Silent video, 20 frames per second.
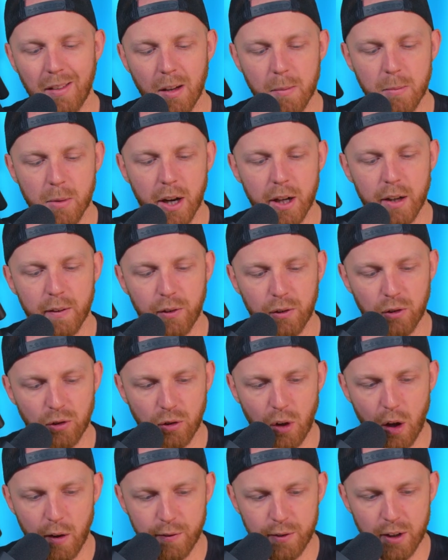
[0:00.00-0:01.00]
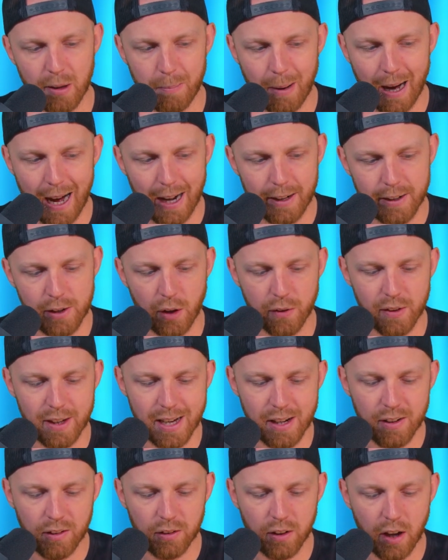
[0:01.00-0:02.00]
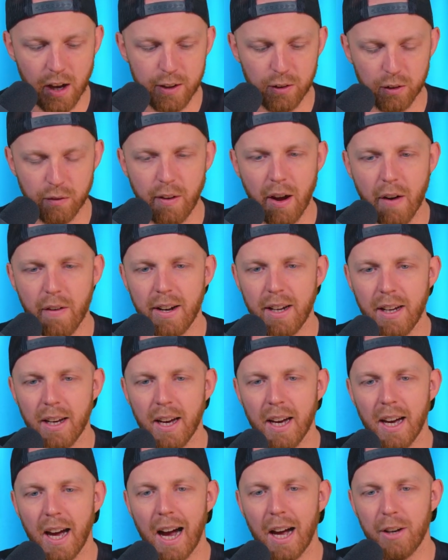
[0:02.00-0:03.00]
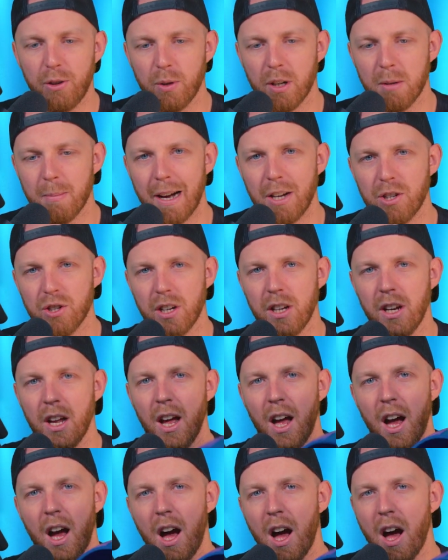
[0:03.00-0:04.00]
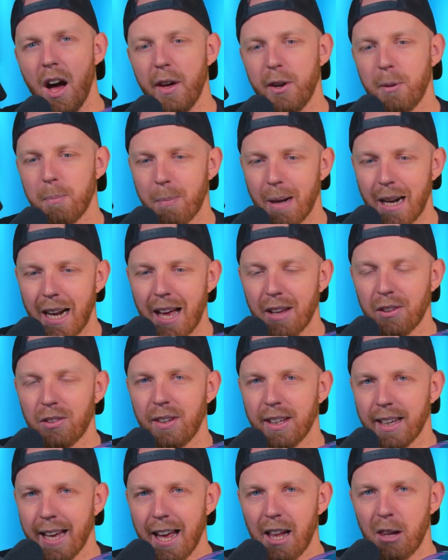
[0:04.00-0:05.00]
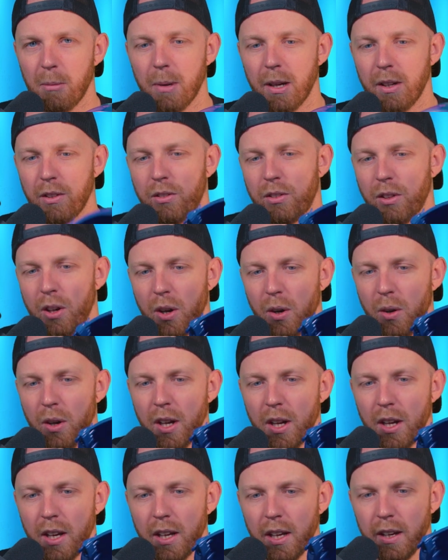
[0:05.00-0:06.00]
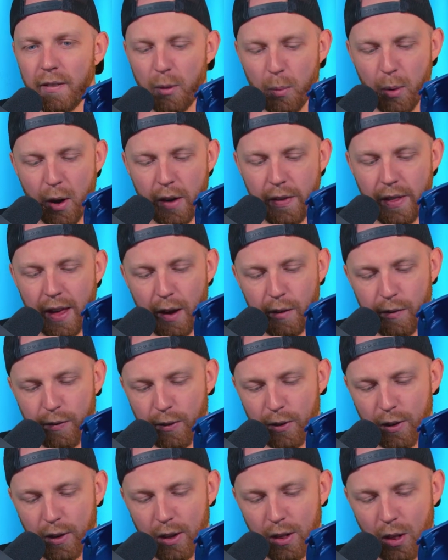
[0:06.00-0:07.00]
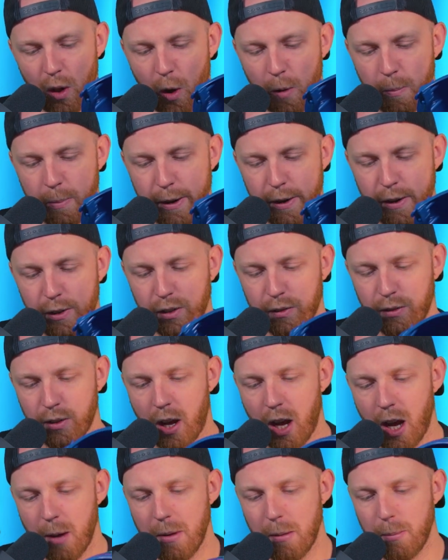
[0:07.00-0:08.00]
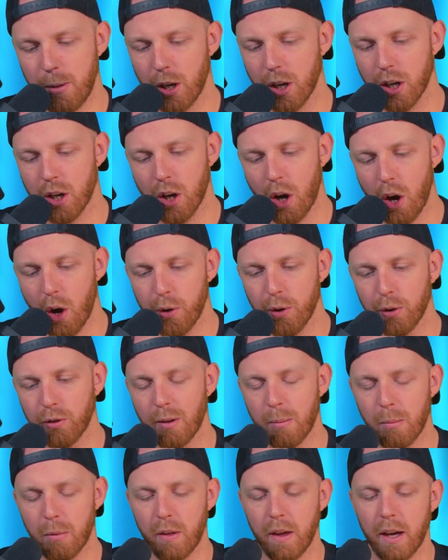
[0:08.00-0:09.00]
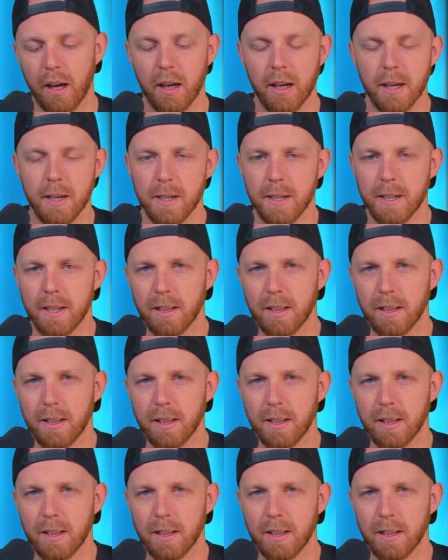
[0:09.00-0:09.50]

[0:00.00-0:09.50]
some kind of softer padding on the inside. It's a very, as you can imagine, hard plastic helmet. So if you're wearing that for long periods of time, maybe at a con or something,